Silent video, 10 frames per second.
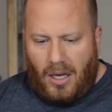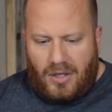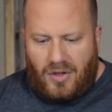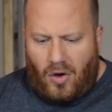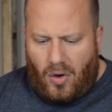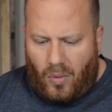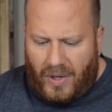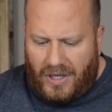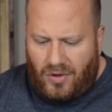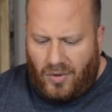So
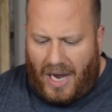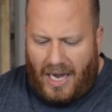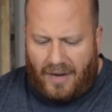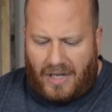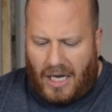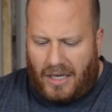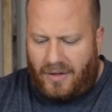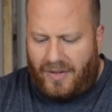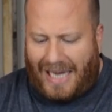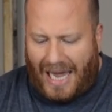we do have kind
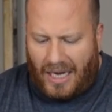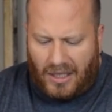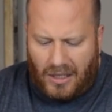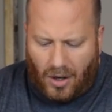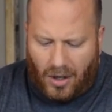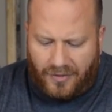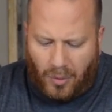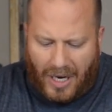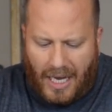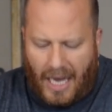of a khaki
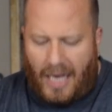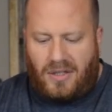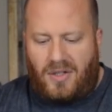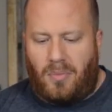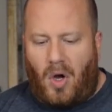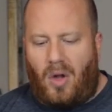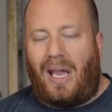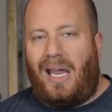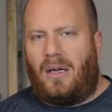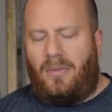off-white head, small
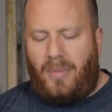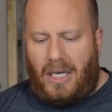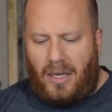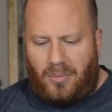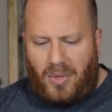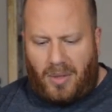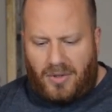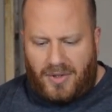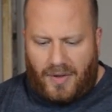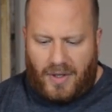and medium
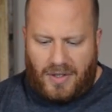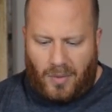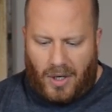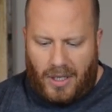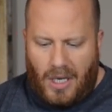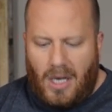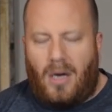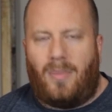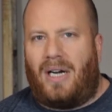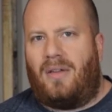bubbles in this one,
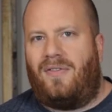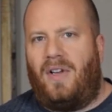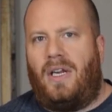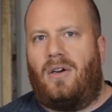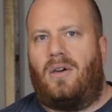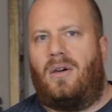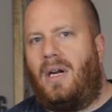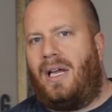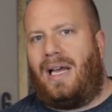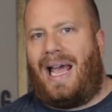about a finger
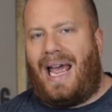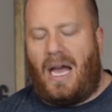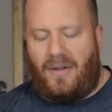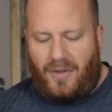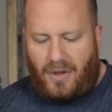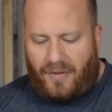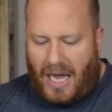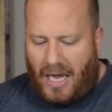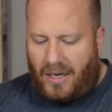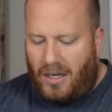and a half of
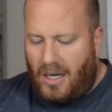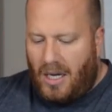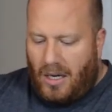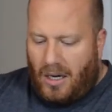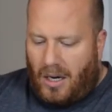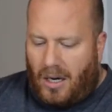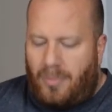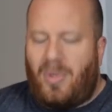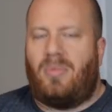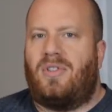head. Uh,
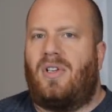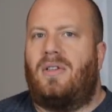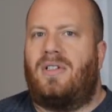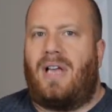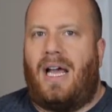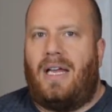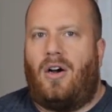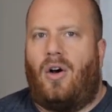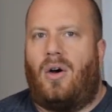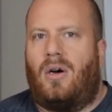bubbles on the side
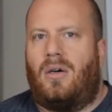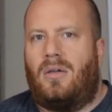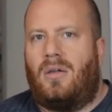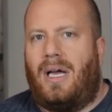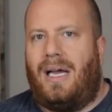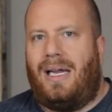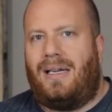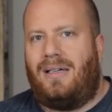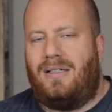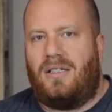are
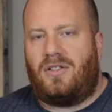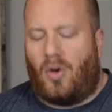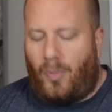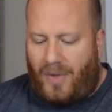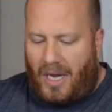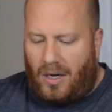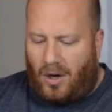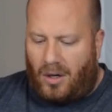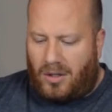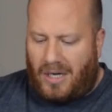like dish soap, they
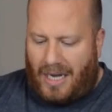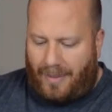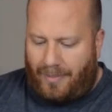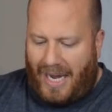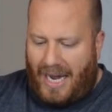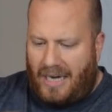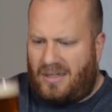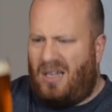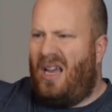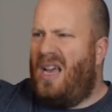are
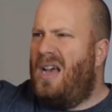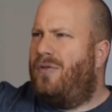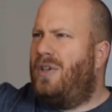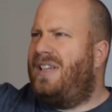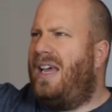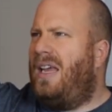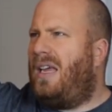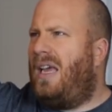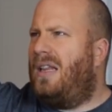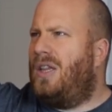compact. If we take
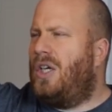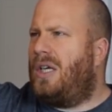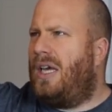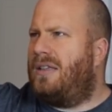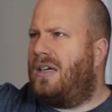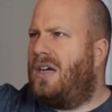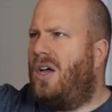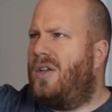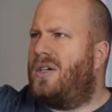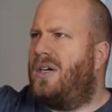a look at the
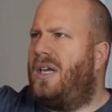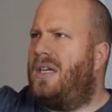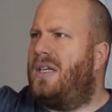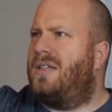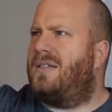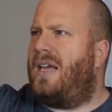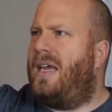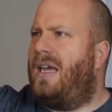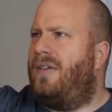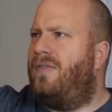color, it is
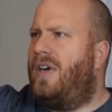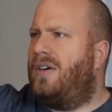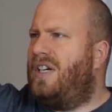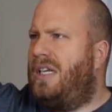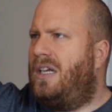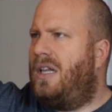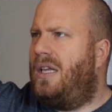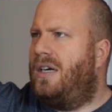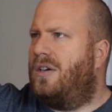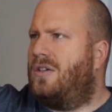a very
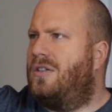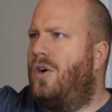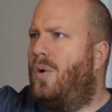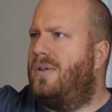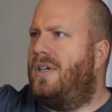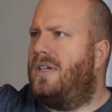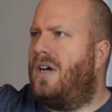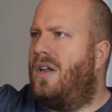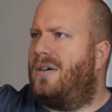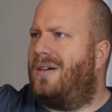clear golden
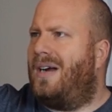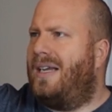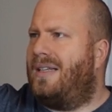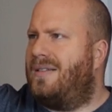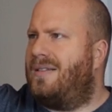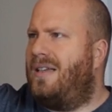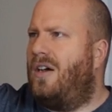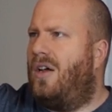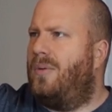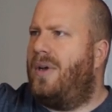color. I can see
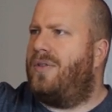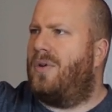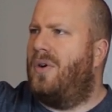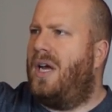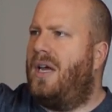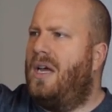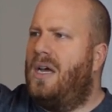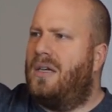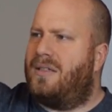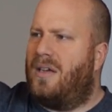all the way through it.
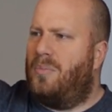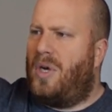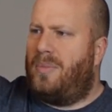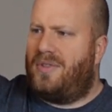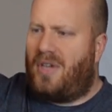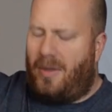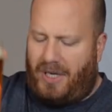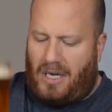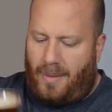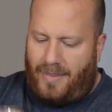Some bubbles
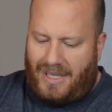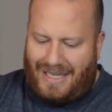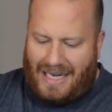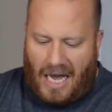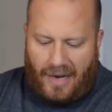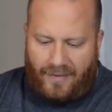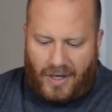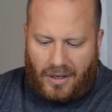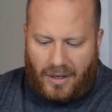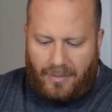coming up, not
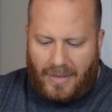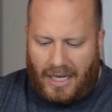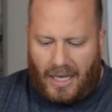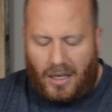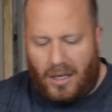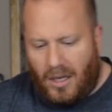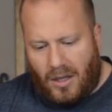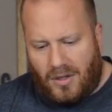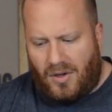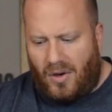very many.
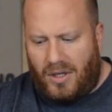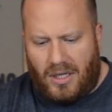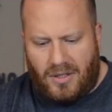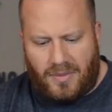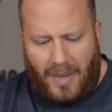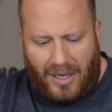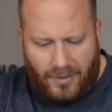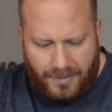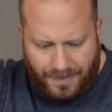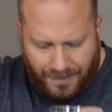Let's go ahead and get a smell.